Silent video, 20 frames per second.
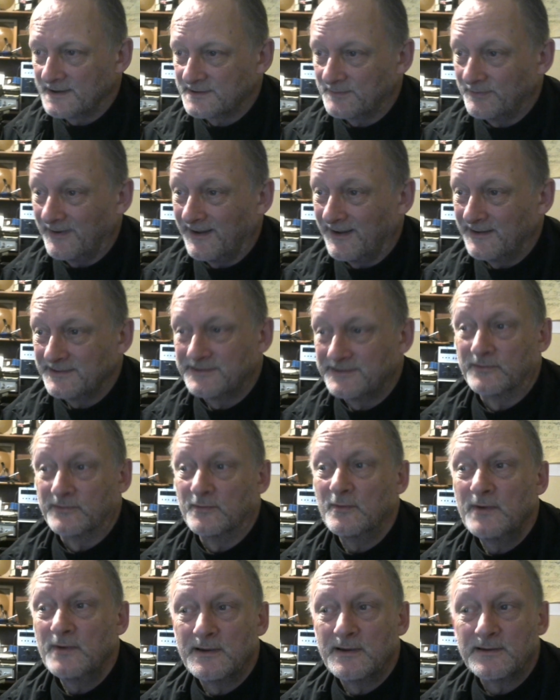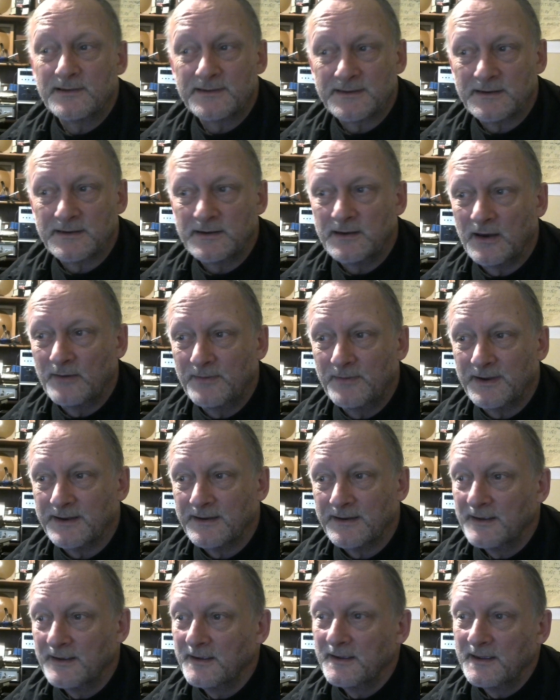surprise, doesn't work, does it? You know what I mean?
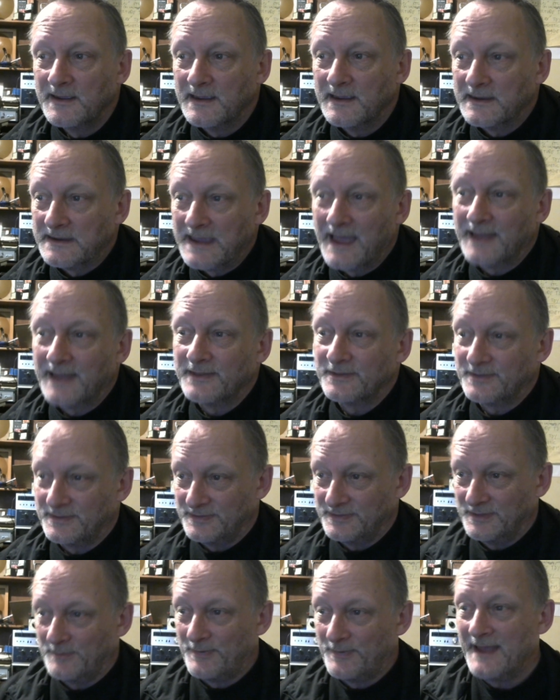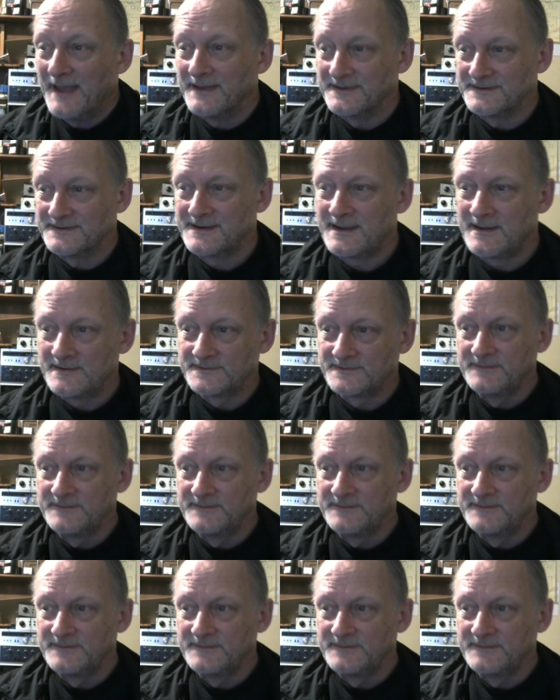Yeah, the pattern's there,